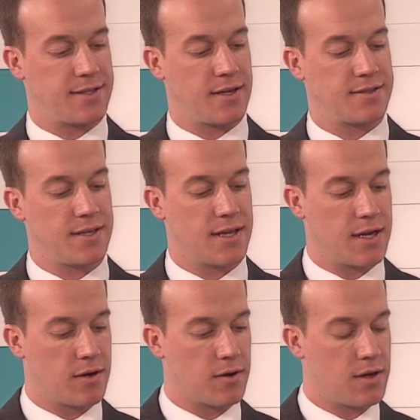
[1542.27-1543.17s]
studies in
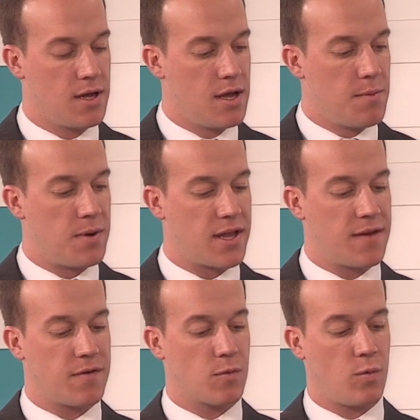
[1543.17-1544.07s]
here. But
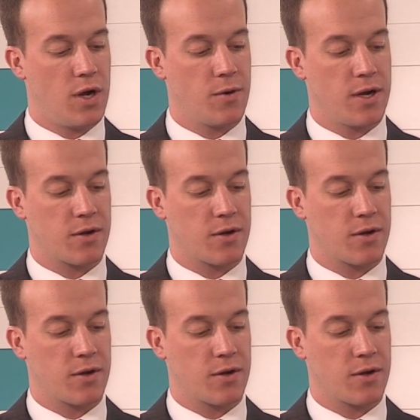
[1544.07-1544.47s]
if you're wondering,